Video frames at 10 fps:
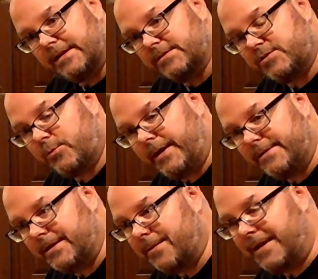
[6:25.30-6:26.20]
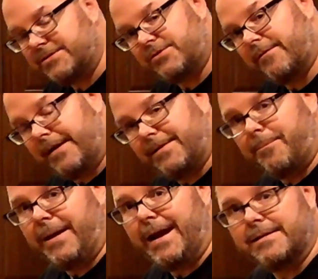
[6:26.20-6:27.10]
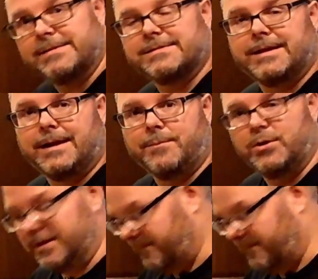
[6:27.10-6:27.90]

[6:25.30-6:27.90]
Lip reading: and sweet and make sure I've got the balance that I'm looking